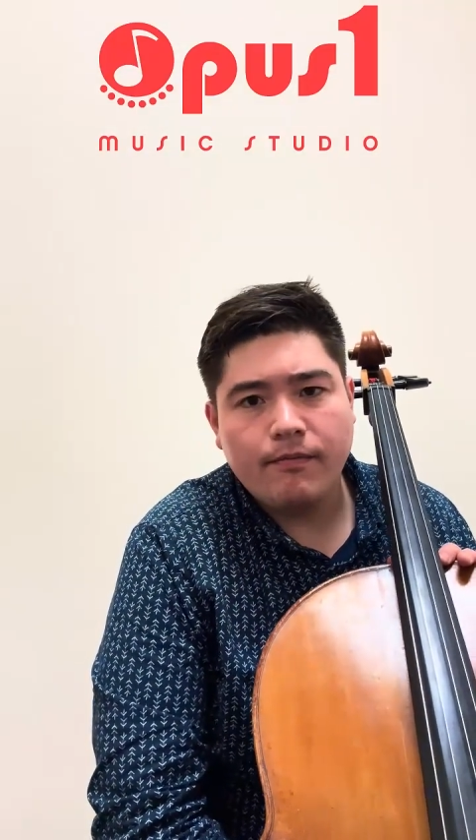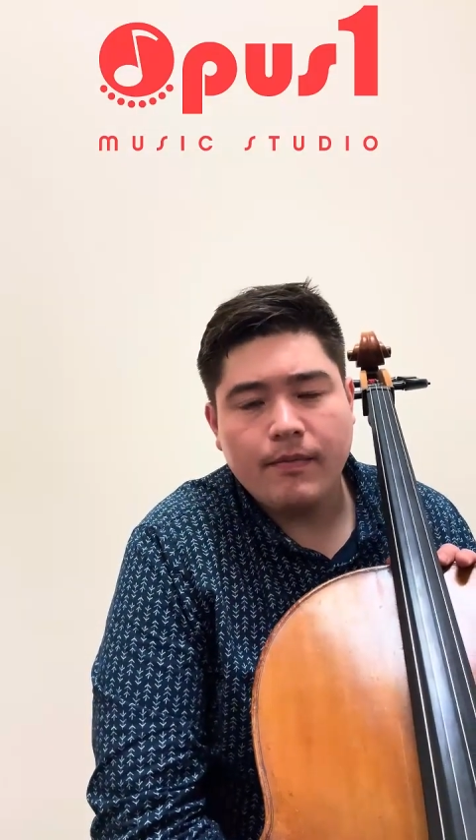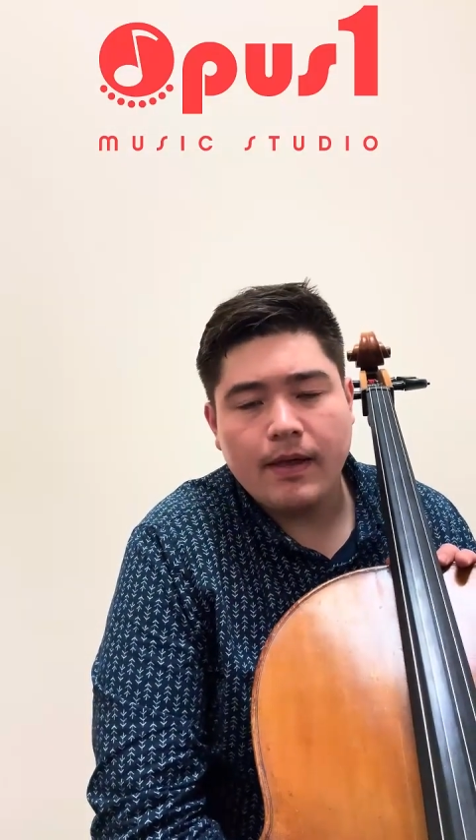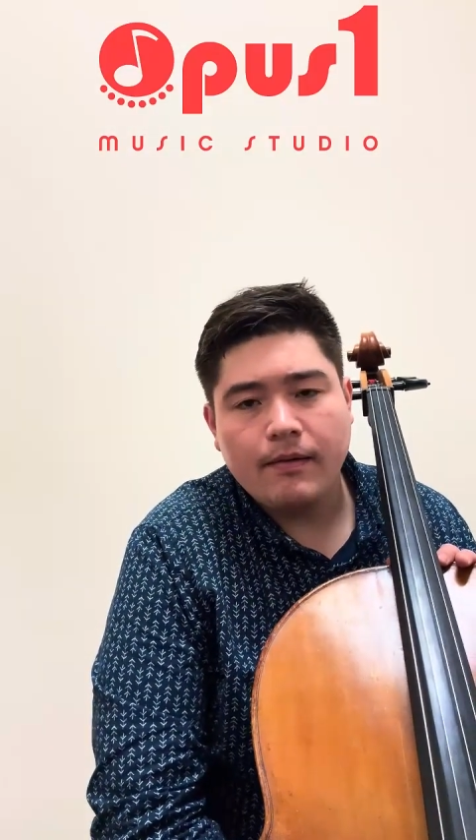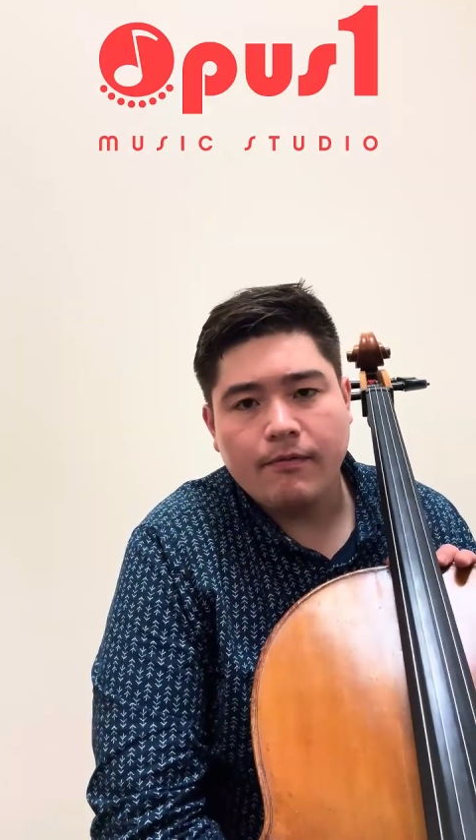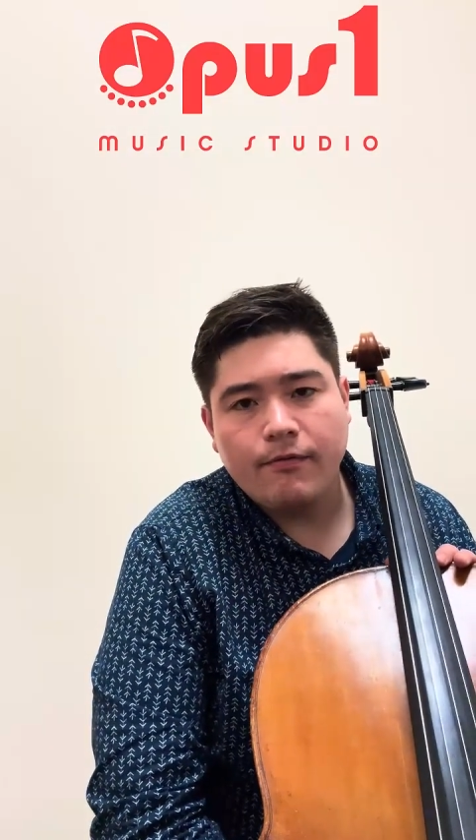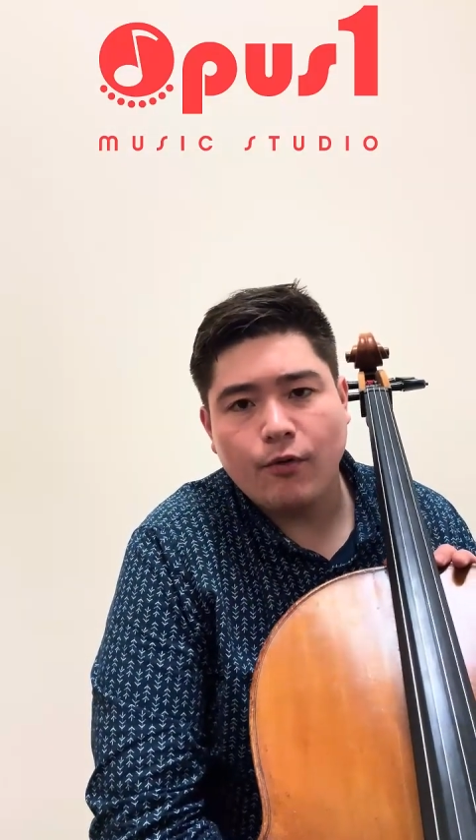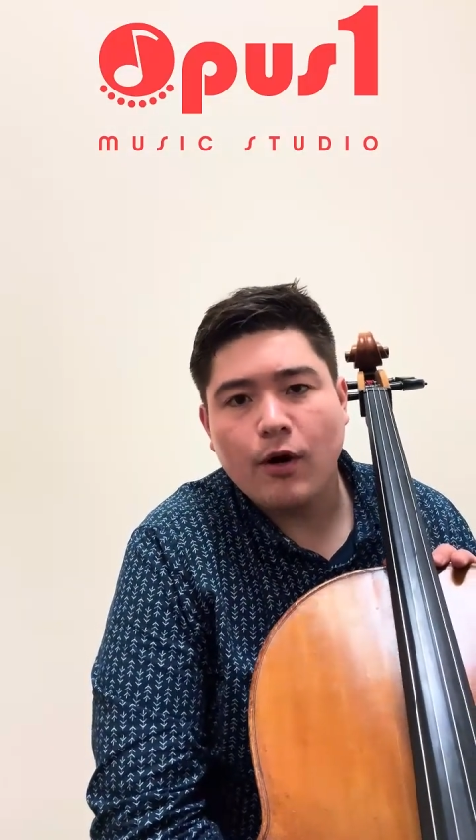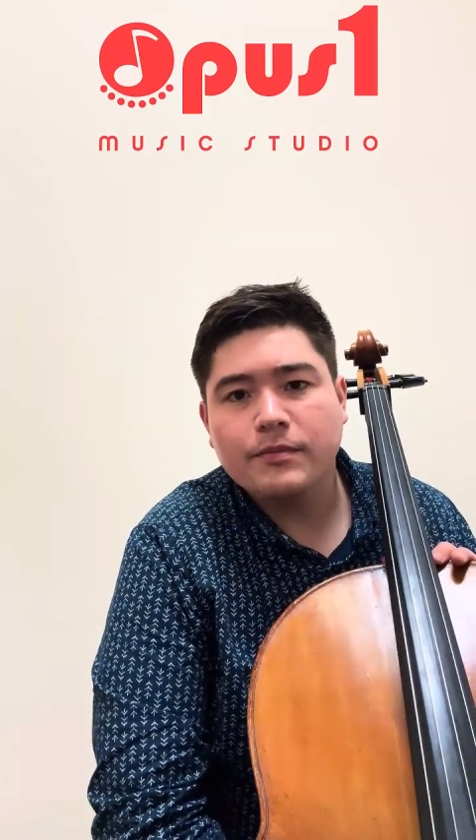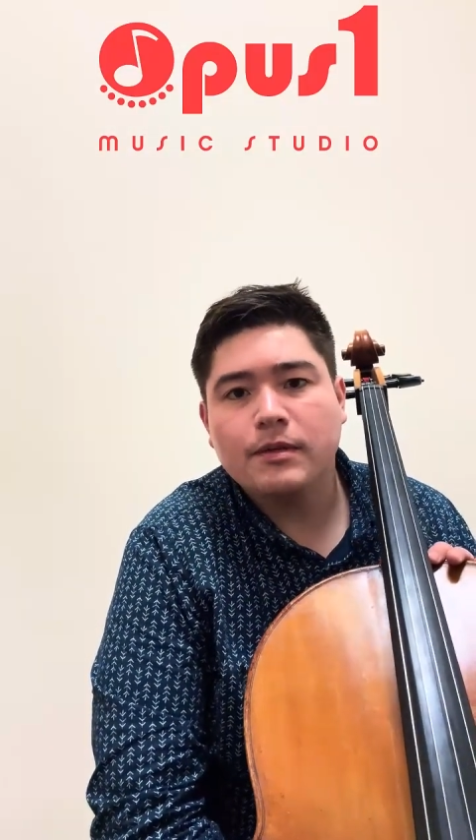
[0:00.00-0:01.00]
and
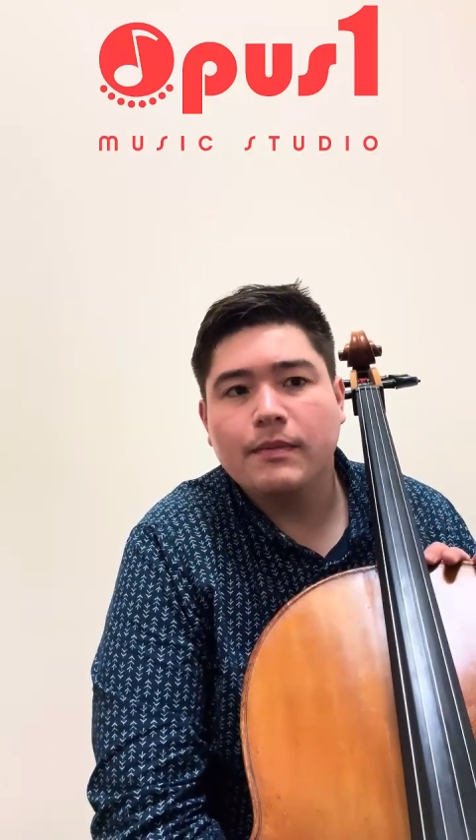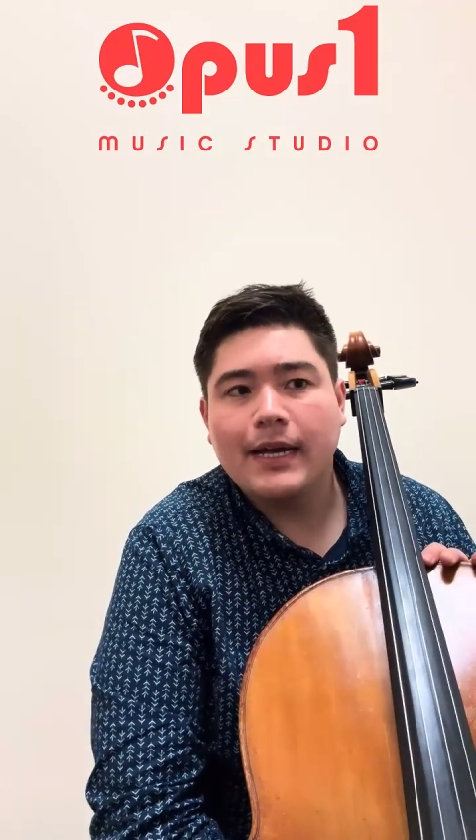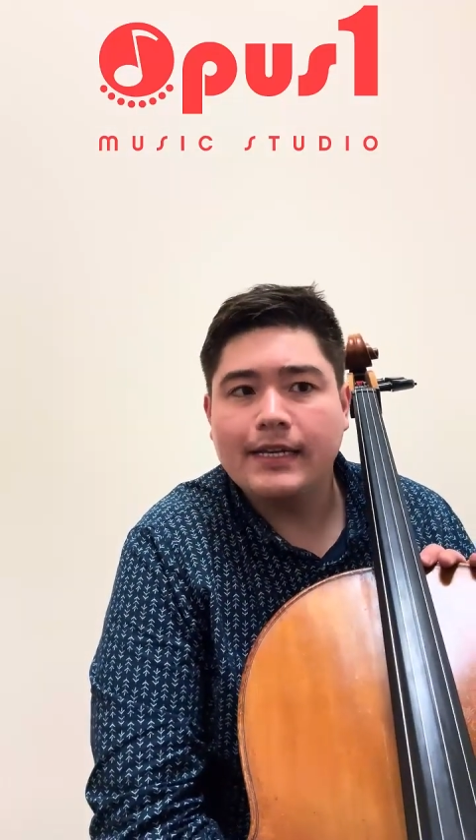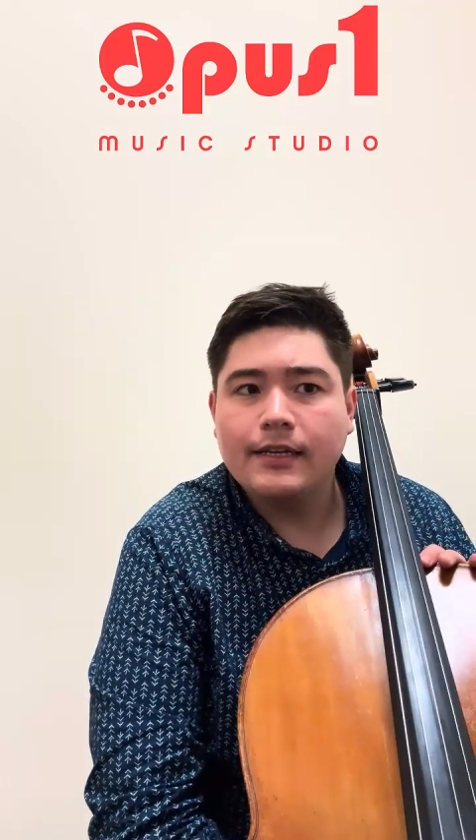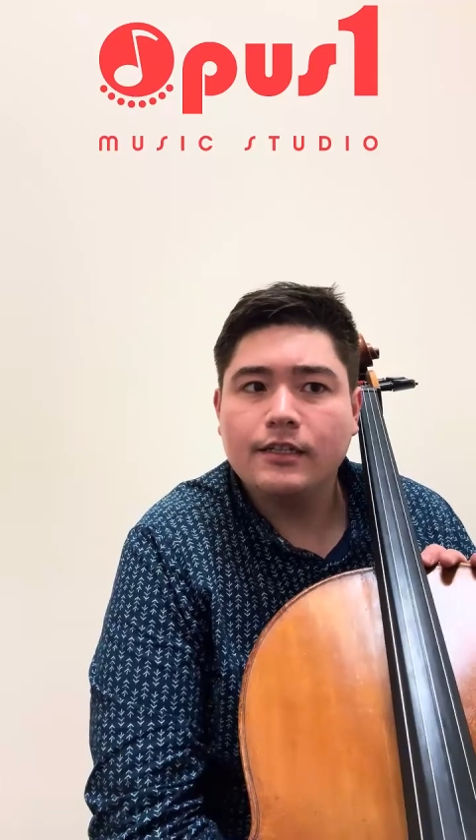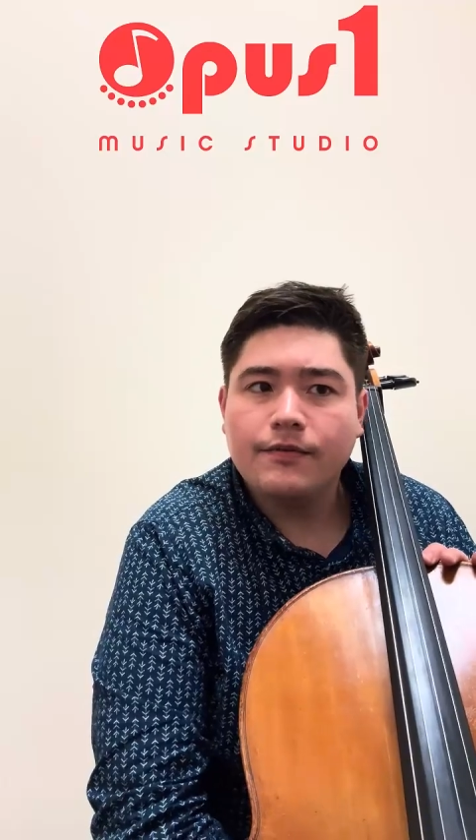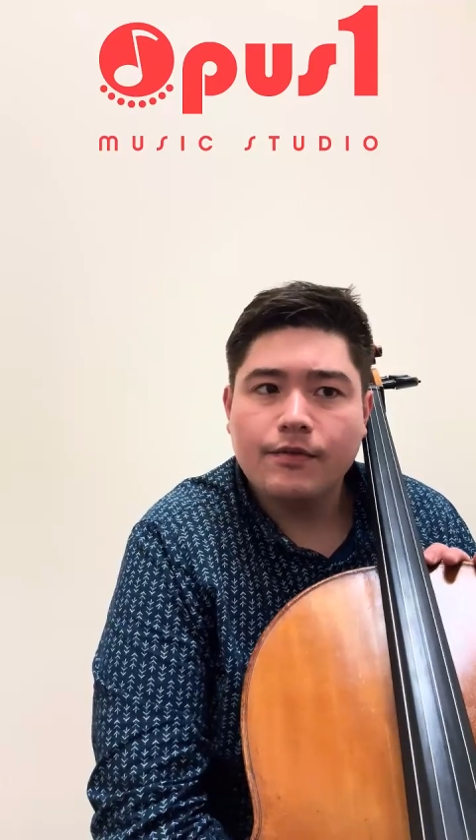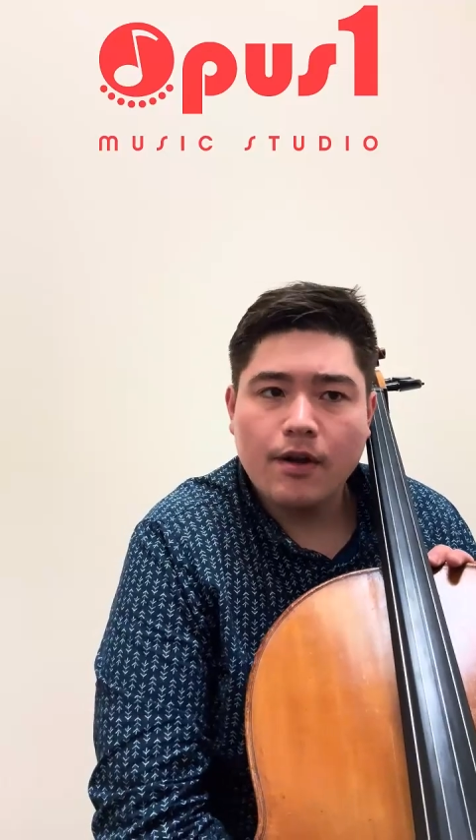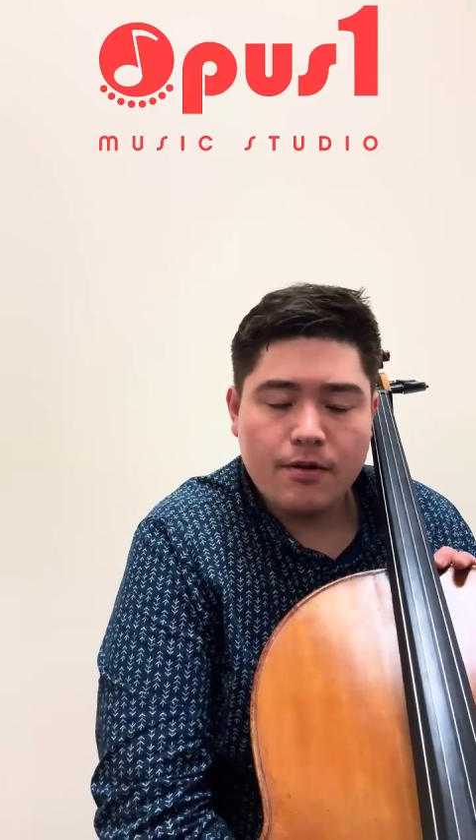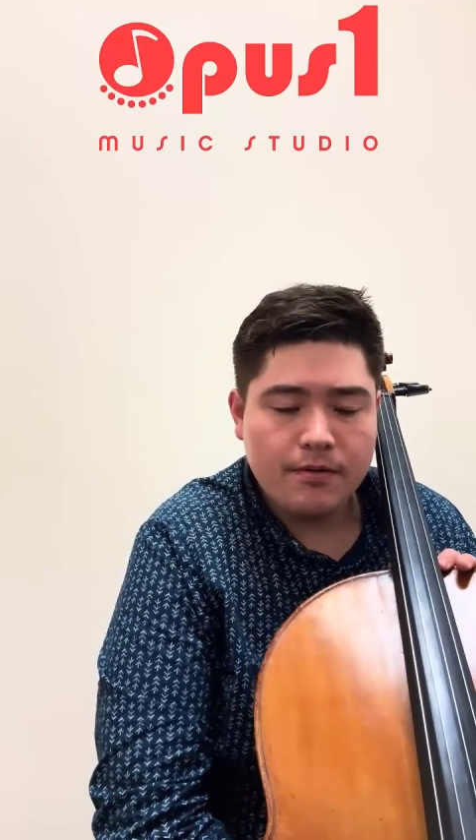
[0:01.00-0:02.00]
form some ideas of
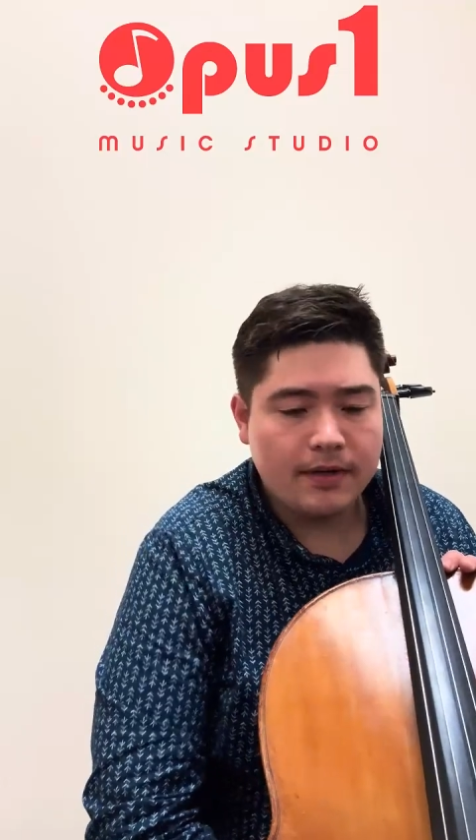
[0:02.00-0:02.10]
your own.